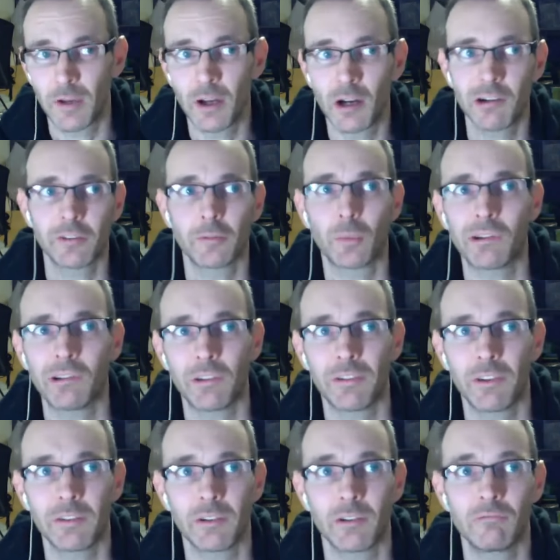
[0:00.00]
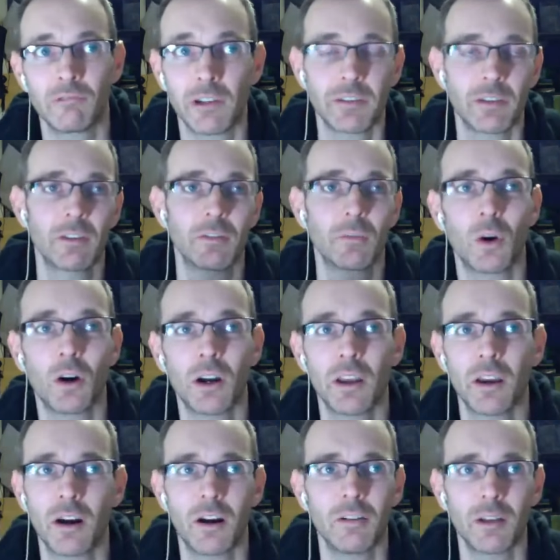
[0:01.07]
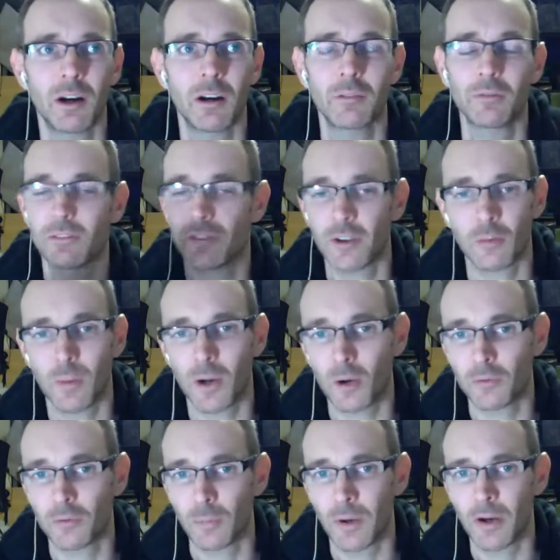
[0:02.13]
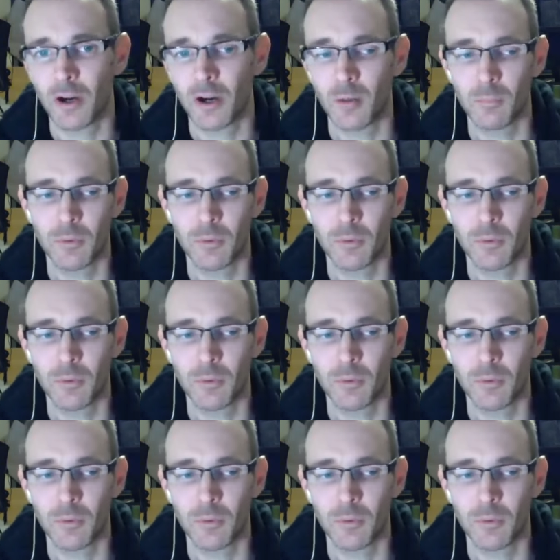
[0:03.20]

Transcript: our experiences and reasons why are are so poles apart,